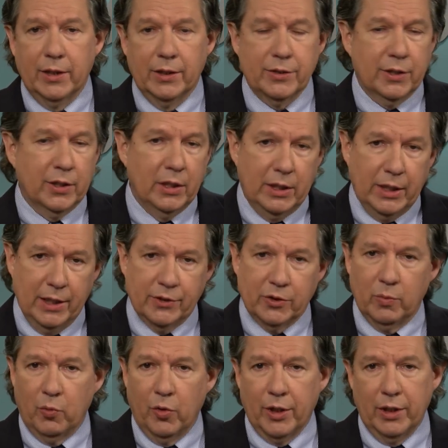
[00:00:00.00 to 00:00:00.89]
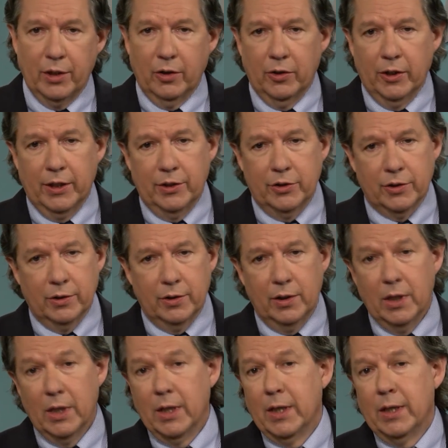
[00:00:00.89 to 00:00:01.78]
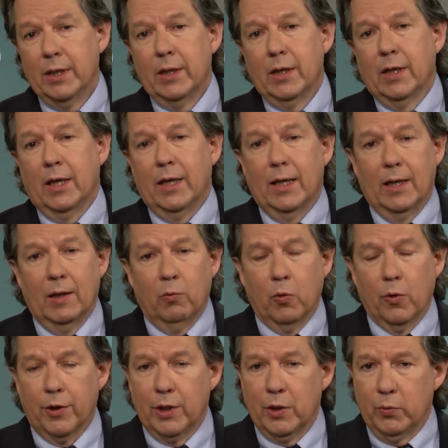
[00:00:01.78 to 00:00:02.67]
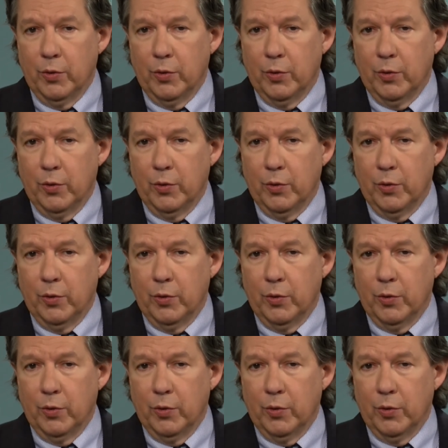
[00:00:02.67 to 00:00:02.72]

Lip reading: It's going to take some regulation, working